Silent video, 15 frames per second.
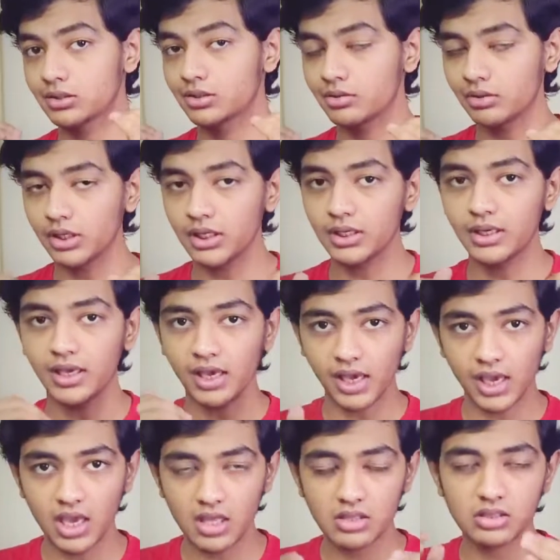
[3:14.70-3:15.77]
3
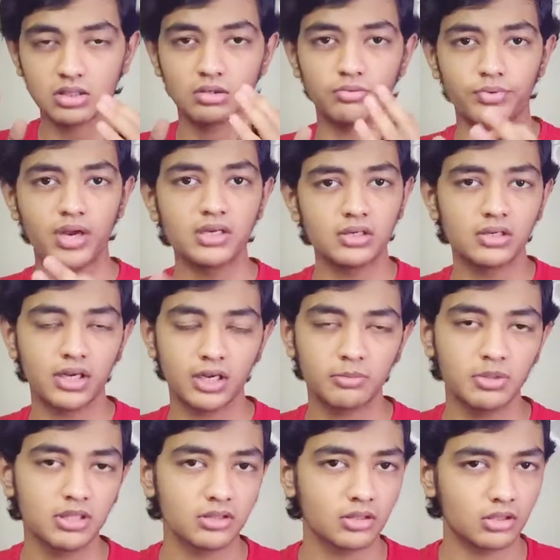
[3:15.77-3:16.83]
Ace render
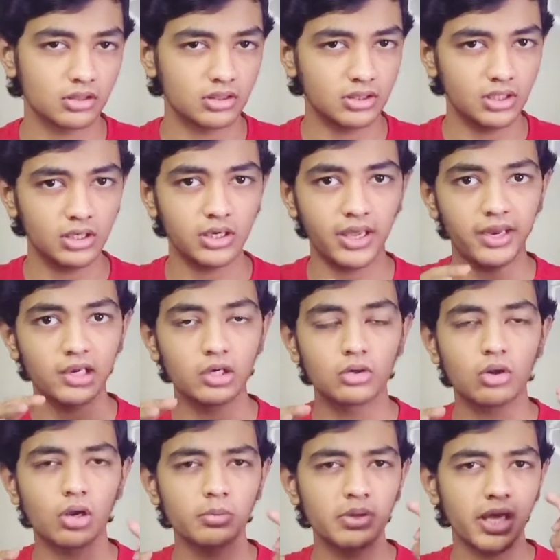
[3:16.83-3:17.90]
having the scene, and it's
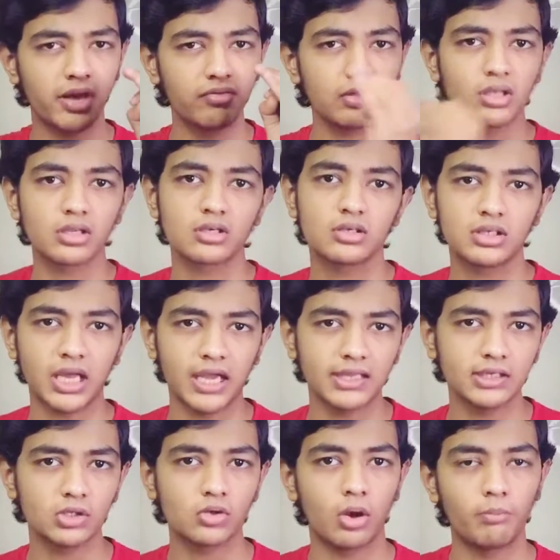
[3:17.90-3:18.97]
gonna be having a
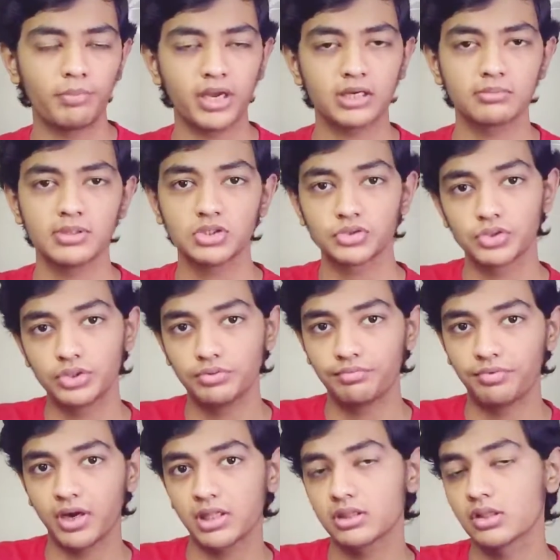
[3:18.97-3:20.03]
tiny compact based
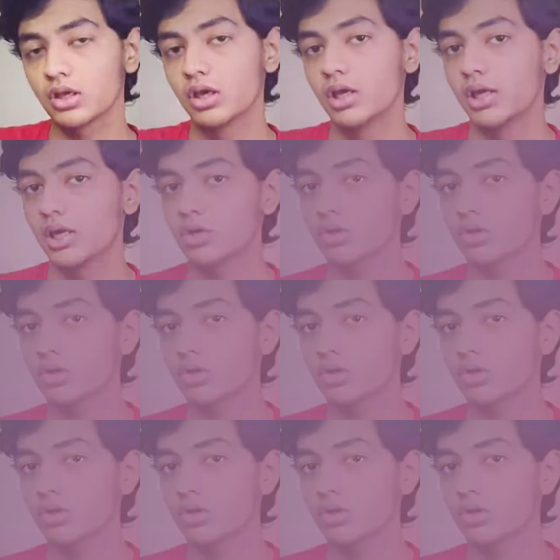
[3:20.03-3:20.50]
device. It's